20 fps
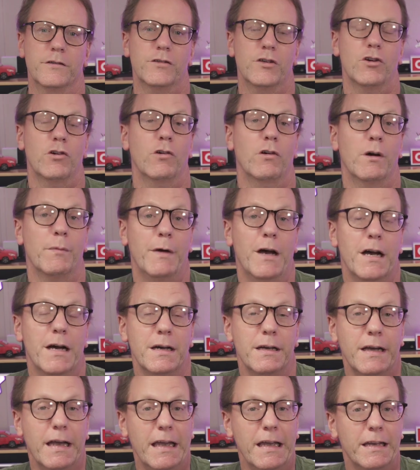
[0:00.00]
So
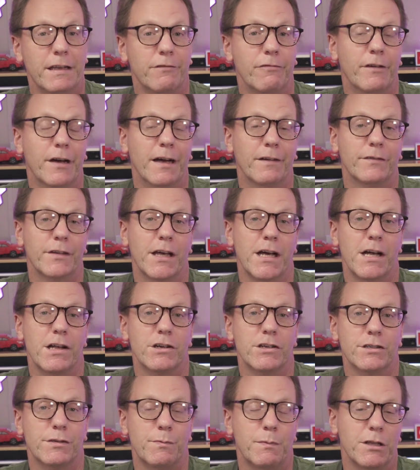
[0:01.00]
about
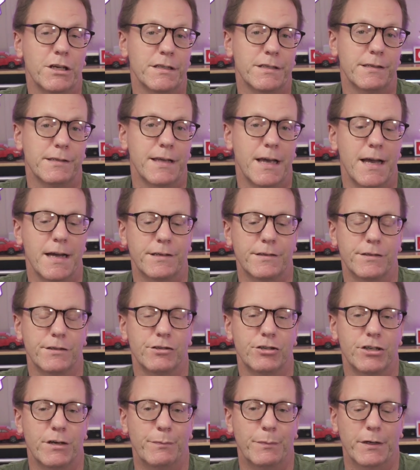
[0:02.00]
$85 plus tax
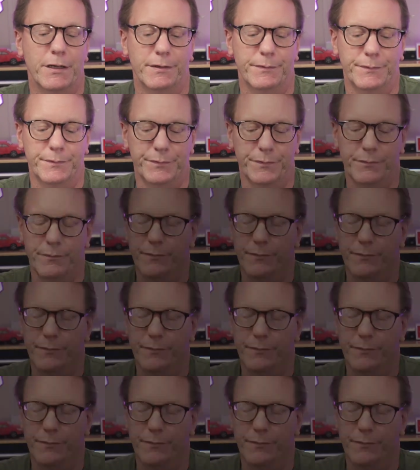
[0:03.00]
and shipping.